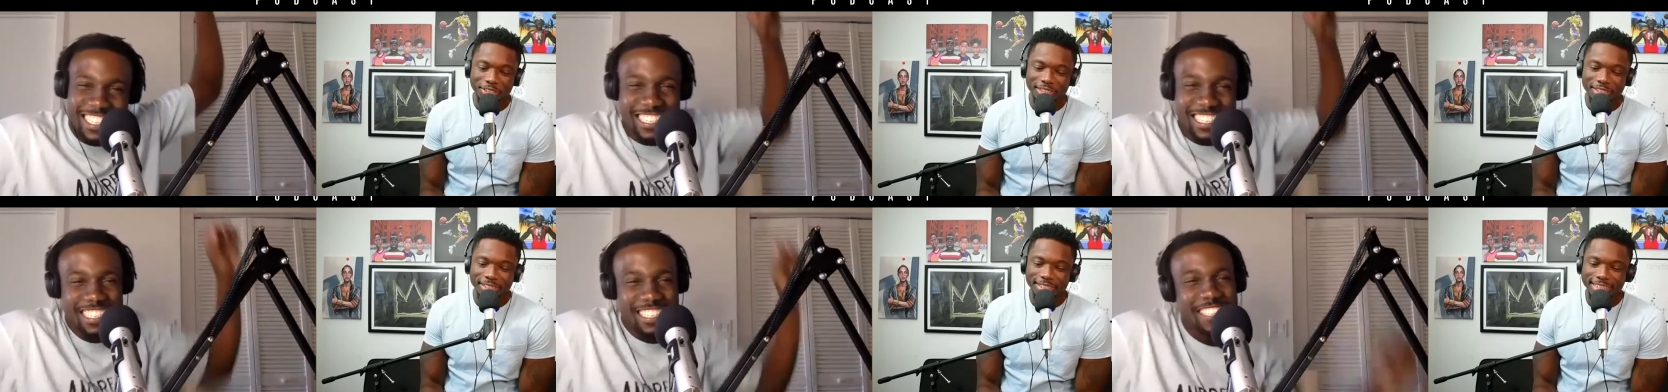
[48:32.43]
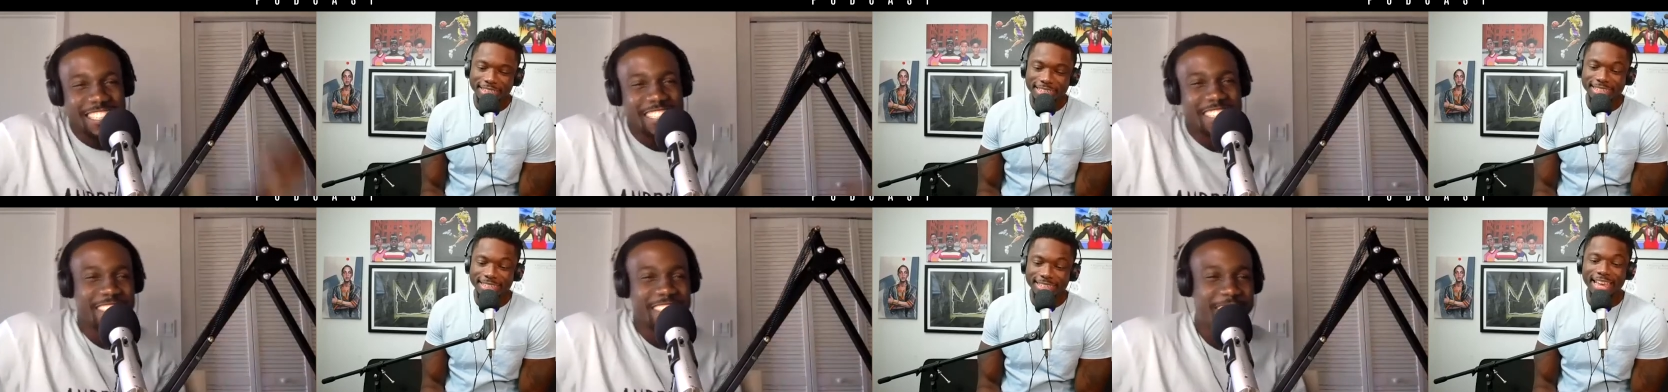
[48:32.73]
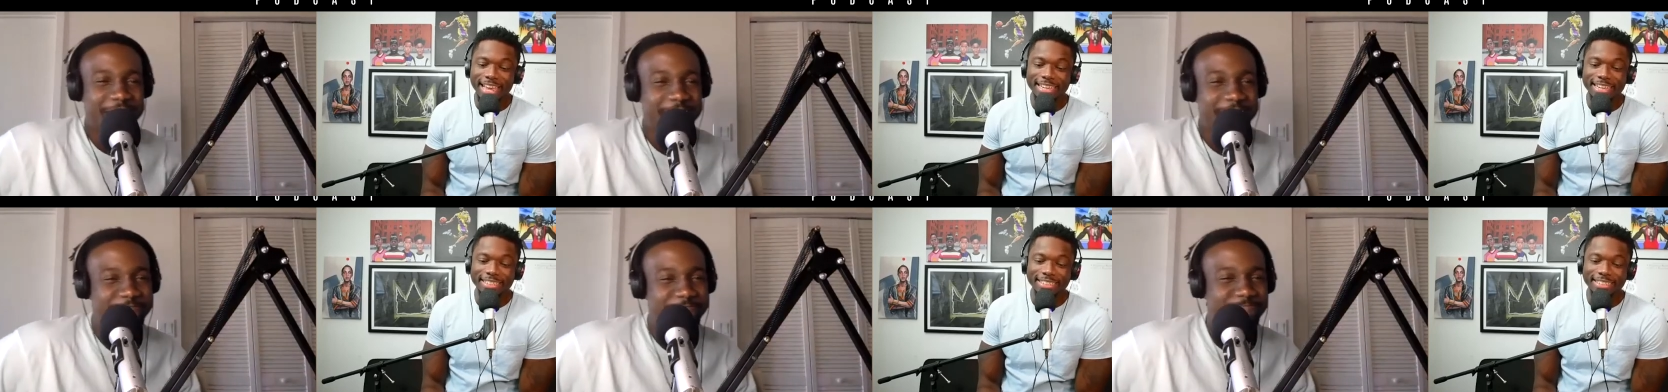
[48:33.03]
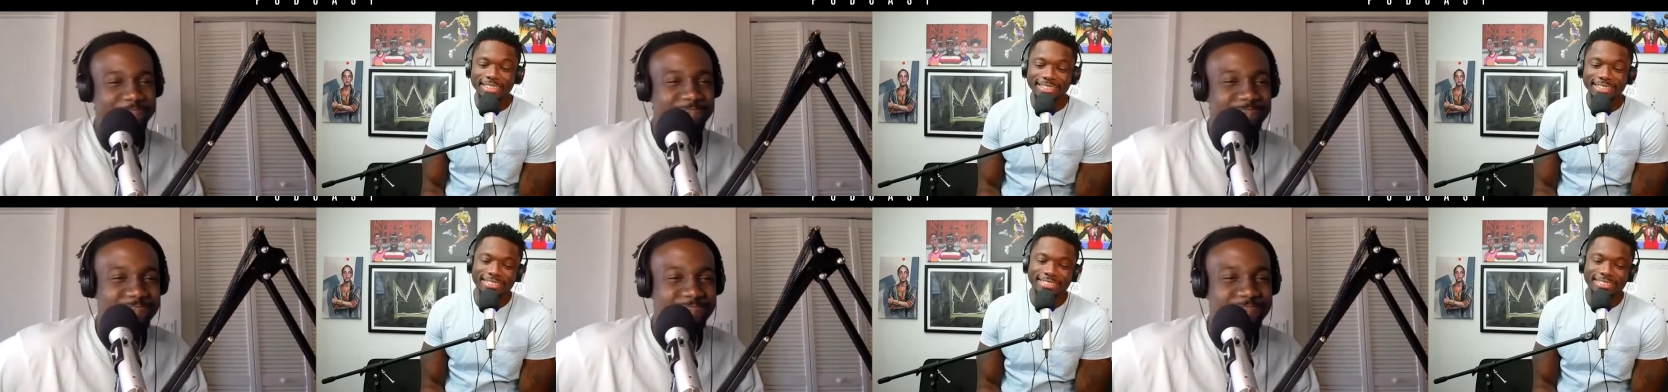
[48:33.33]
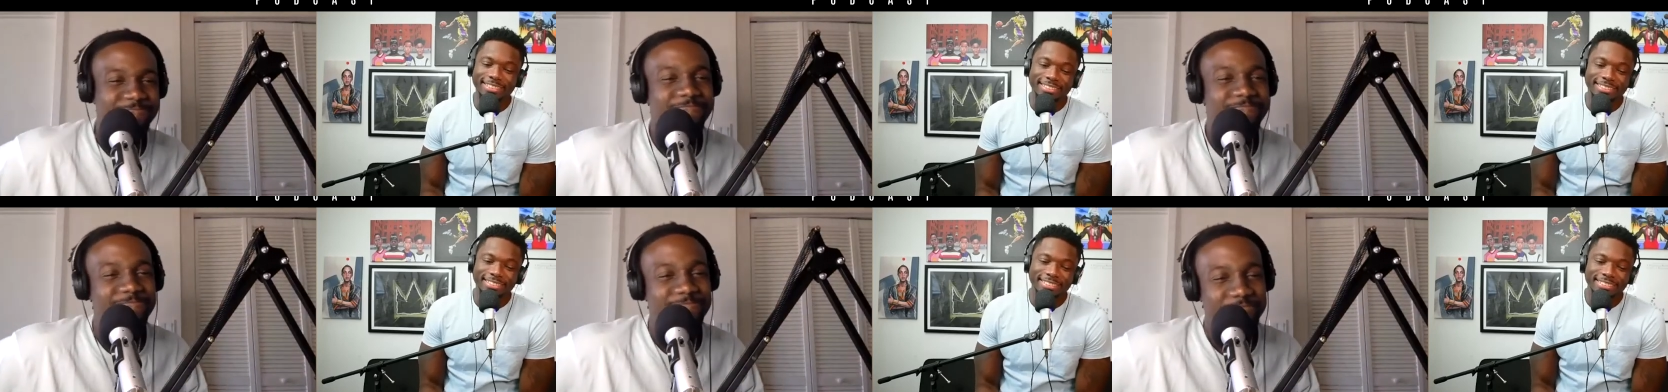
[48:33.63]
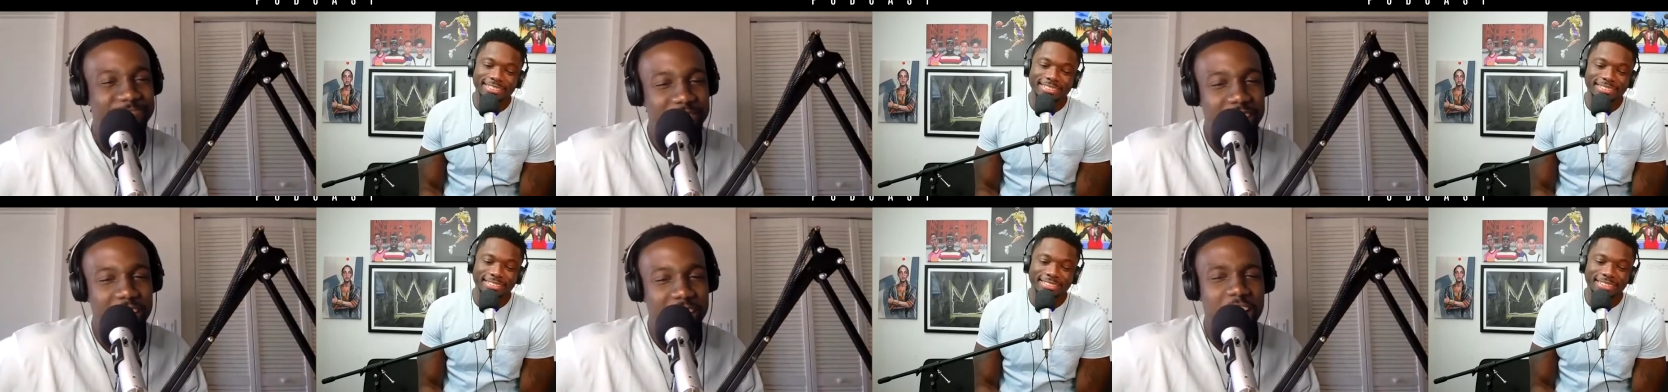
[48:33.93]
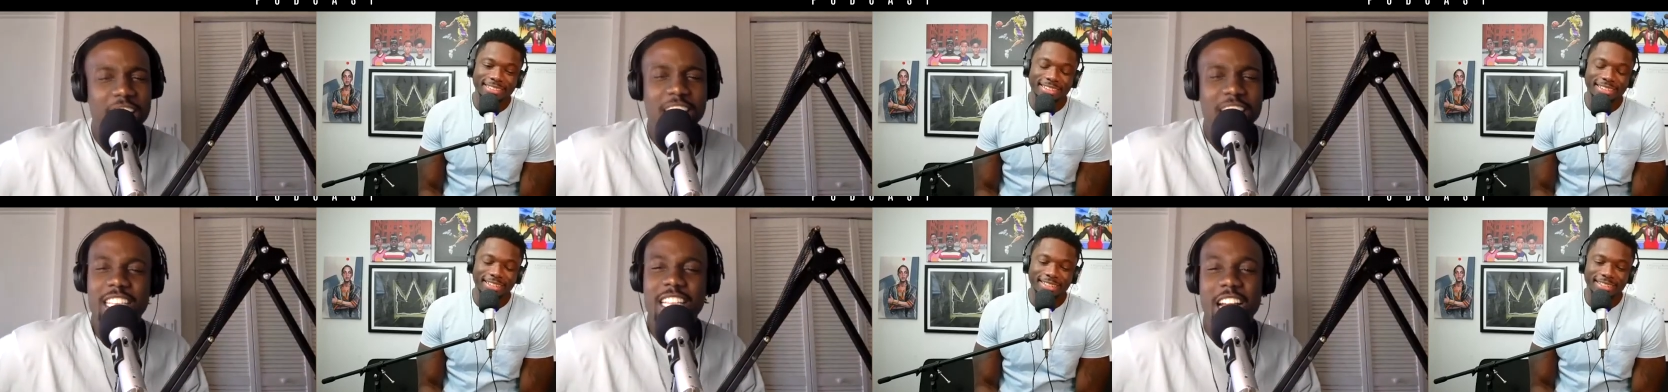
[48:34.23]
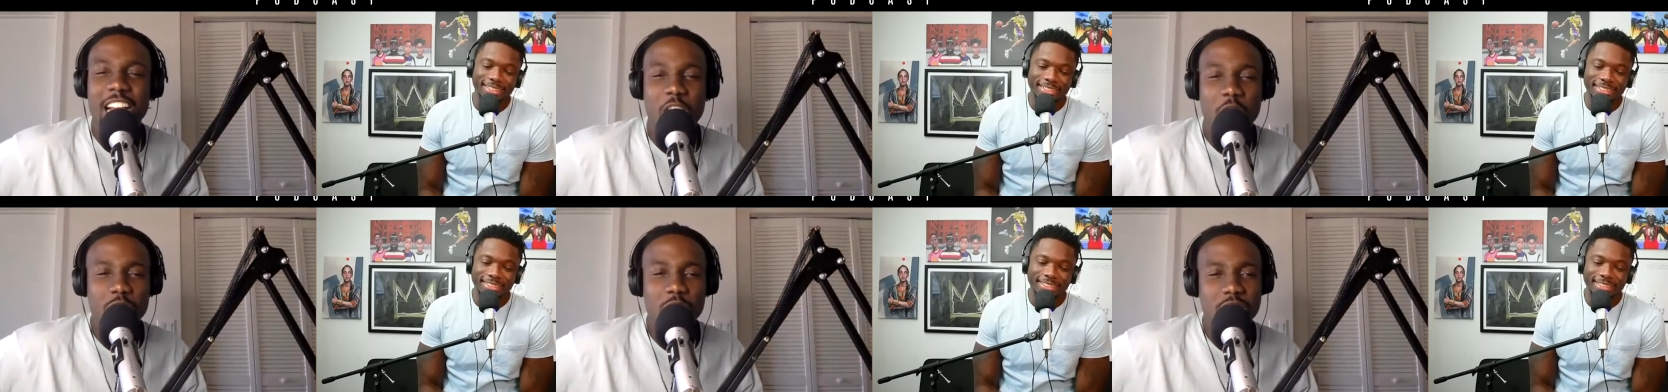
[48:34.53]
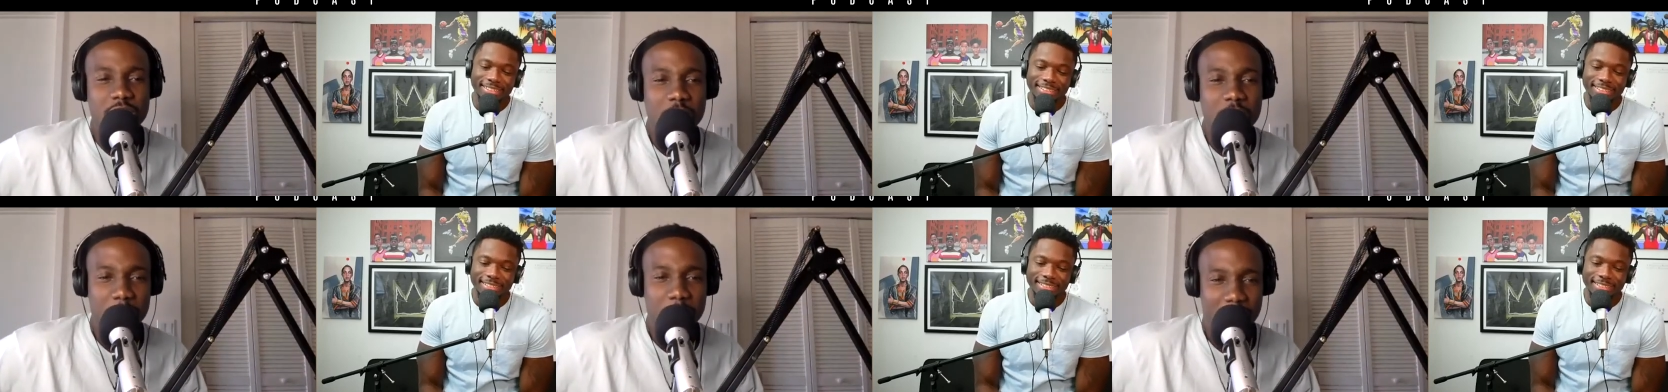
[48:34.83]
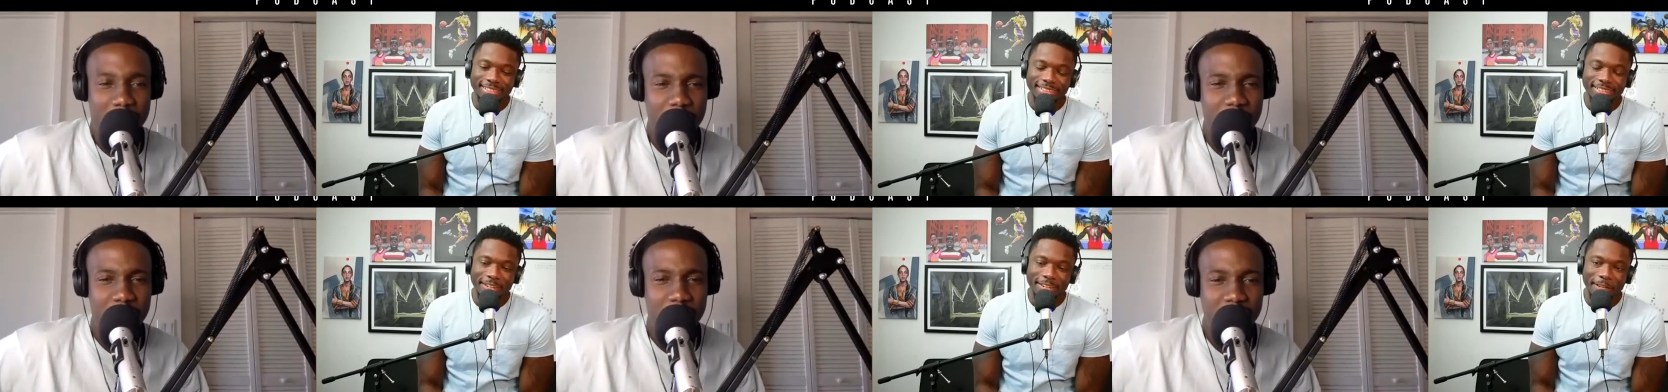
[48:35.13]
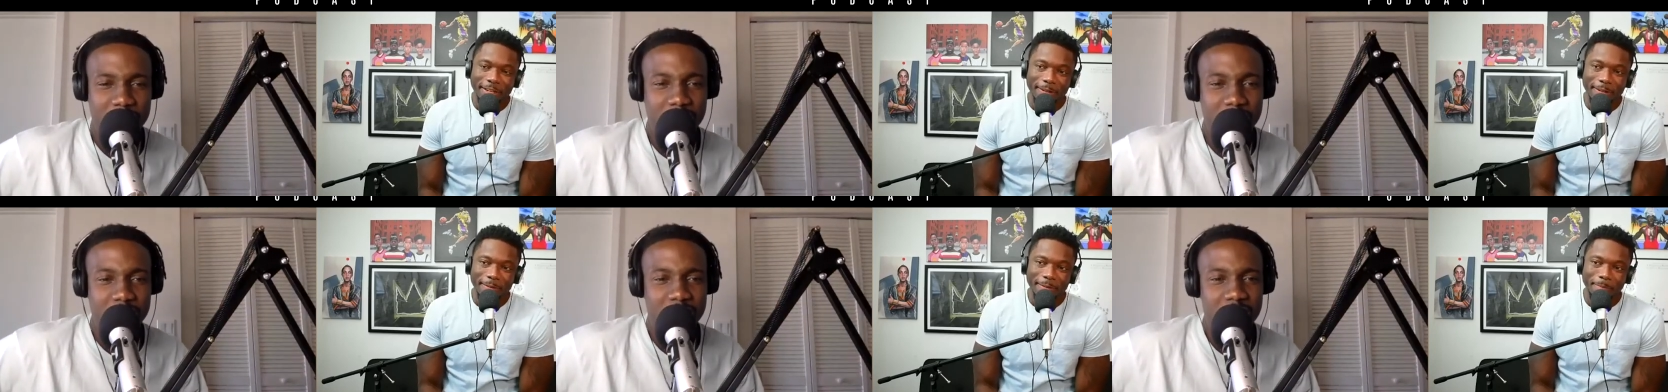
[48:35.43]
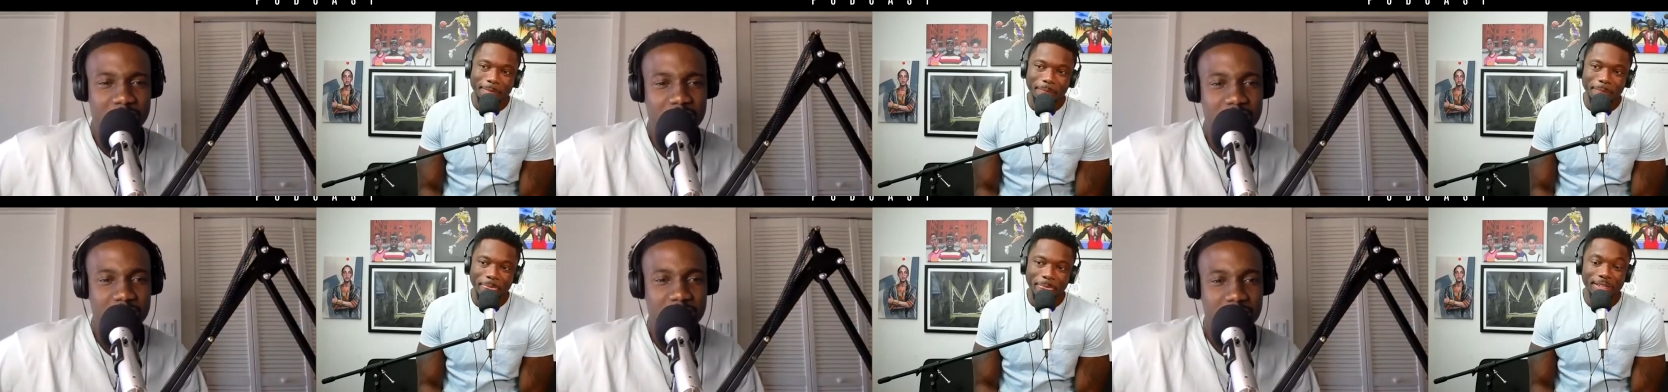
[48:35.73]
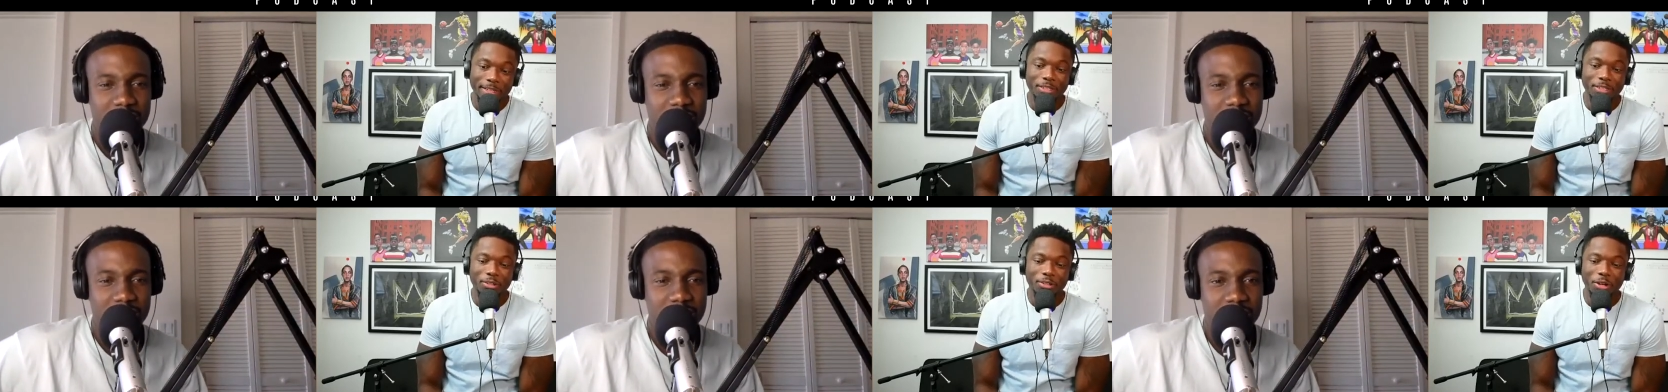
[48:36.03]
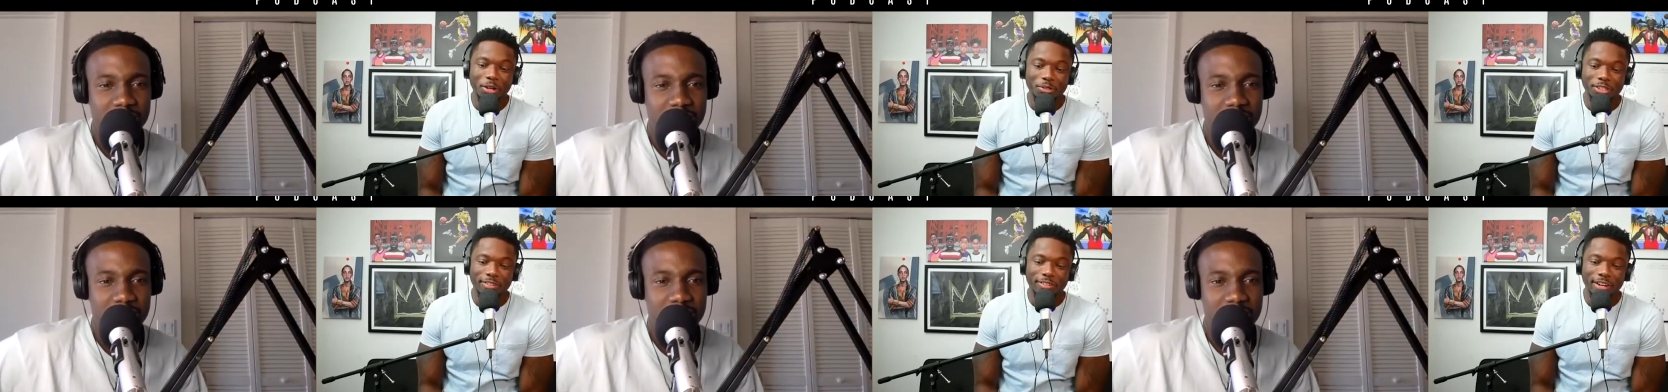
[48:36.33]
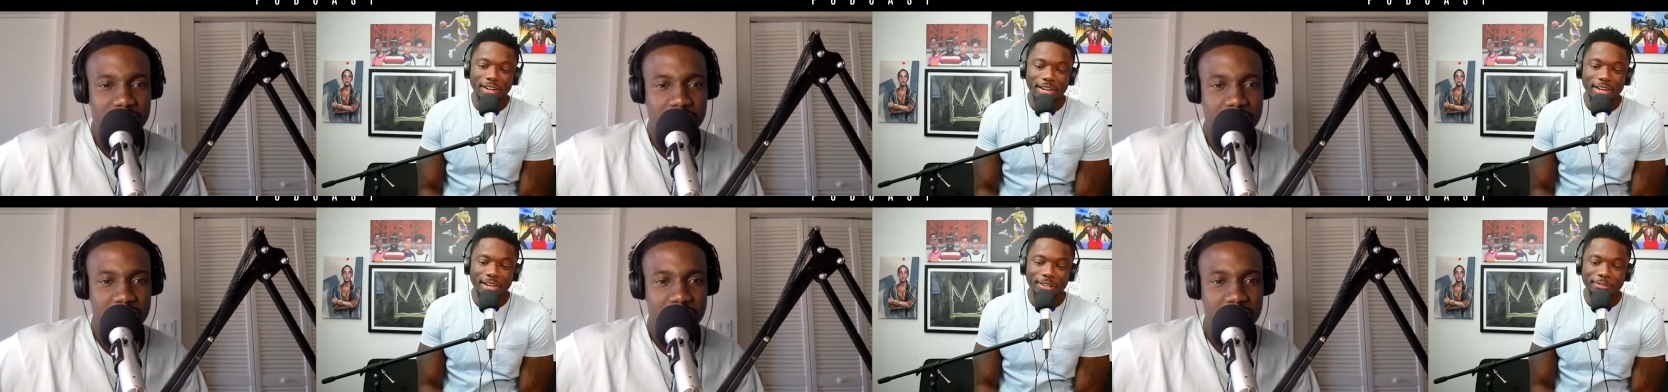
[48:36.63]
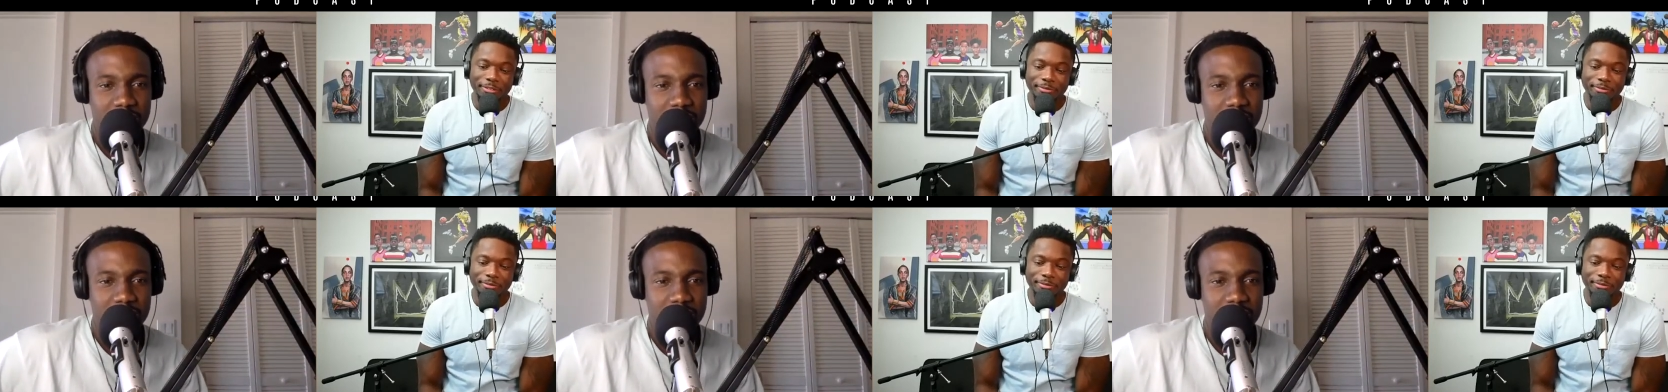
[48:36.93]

Speaker 1: Exactly. Did that coach come back for next season? He's still coaching right now.